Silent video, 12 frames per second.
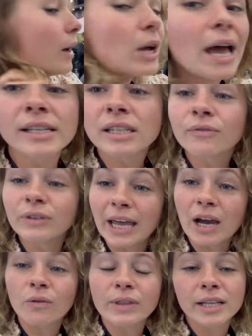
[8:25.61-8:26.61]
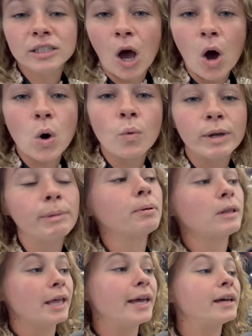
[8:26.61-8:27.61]
as of now that's all we
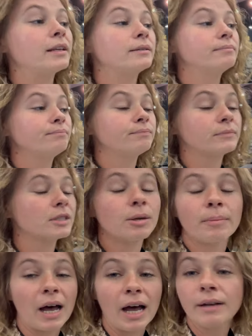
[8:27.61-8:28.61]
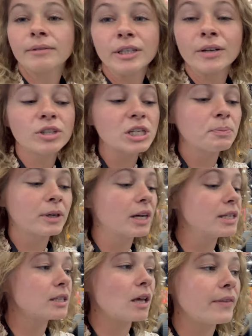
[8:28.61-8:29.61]
plan to buy. You know, just
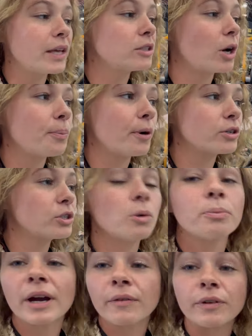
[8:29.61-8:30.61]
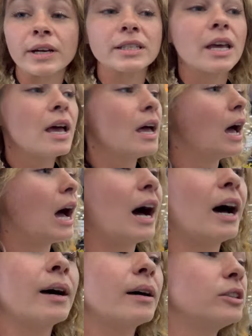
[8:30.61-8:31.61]
because that's our personal preference.
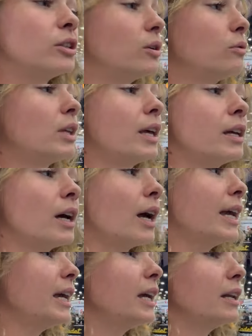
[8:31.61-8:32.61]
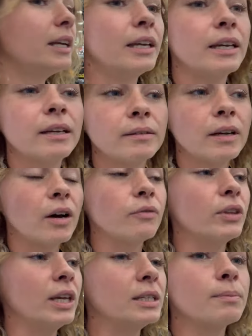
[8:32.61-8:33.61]
I do think any
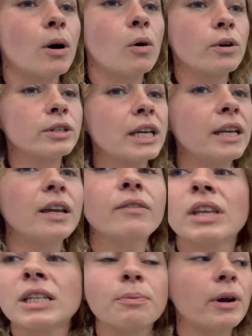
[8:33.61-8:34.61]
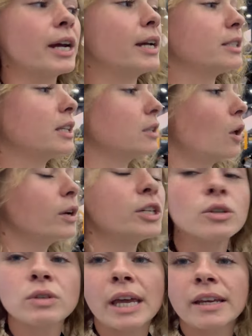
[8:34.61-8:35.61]
of these mowers, any of these brands, as long
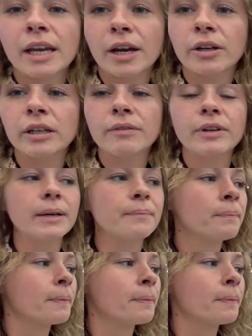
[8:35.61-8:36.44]
as you take care of it,